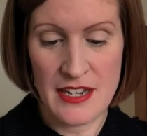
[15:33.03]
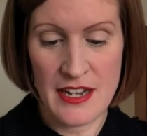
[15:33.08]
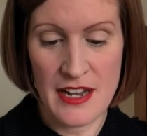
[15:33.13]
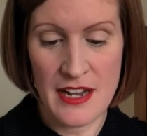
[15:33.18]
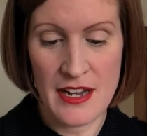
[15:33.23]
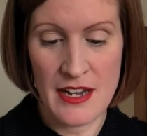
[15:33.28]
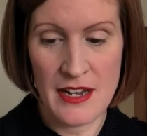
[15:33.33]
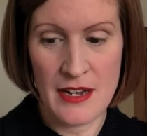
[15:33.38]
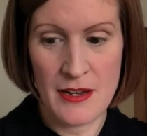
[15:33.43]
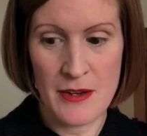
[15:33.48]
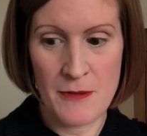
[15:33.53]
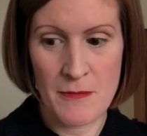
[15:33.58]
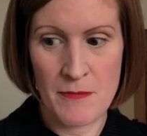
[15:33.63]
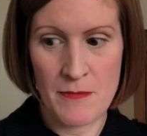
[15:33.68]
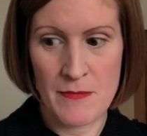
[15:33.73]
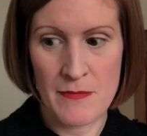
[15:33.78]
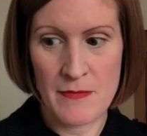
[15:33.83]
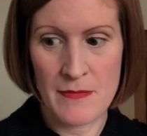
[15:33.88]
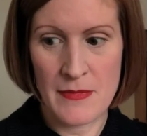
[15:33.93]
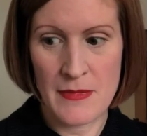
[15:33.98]

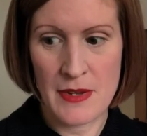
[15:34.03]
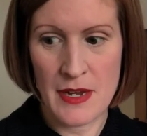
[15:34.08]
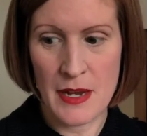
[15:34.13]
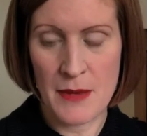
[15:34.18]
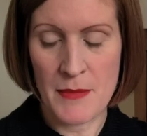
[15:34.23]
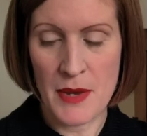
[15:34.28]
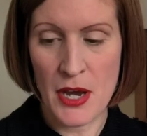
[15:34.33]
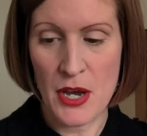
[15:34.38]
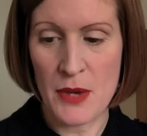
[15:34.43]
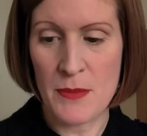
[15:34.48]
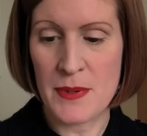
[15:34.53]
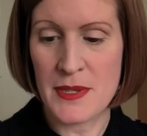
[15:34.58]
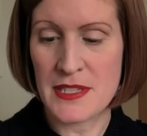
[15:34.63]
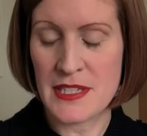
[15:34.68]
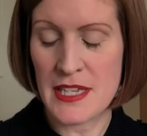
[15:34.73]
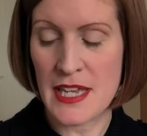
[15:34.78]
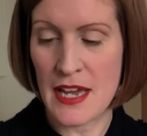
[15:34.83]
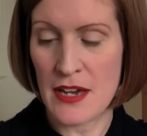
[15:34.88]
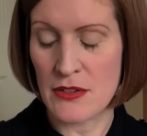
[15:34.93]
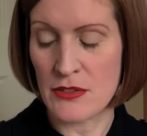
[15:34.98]
I'm hoping
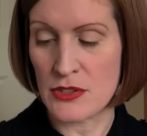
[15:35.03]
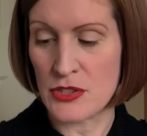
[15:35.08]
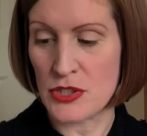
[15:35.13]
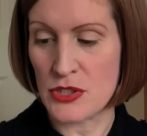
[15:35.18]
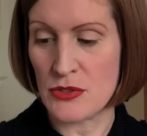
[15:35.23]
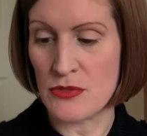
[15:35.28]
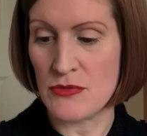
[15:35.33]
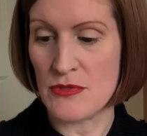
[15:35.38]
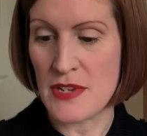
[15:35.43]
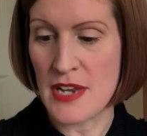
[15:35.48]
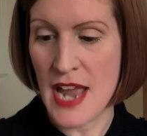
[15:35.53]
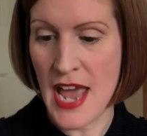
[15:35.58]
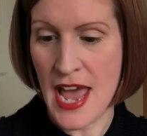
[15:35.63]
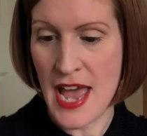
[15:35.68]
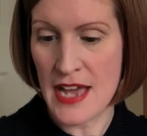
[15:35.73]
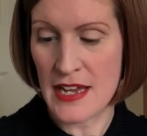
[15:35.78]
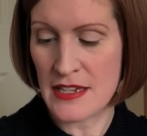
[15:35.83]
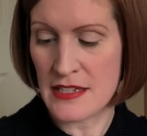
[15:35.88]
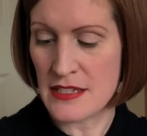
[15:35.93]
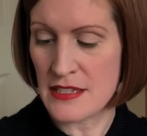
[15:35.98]
to get onto
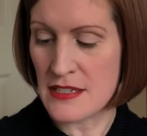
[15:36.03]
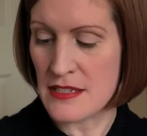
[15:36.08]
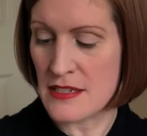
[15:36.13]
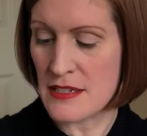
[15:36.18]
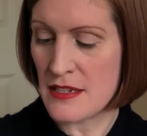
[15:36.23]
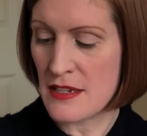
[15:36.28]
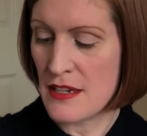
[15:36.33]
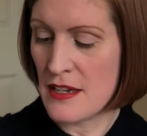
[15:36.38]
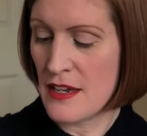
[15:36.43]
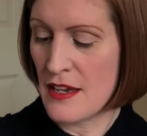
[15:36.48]
next.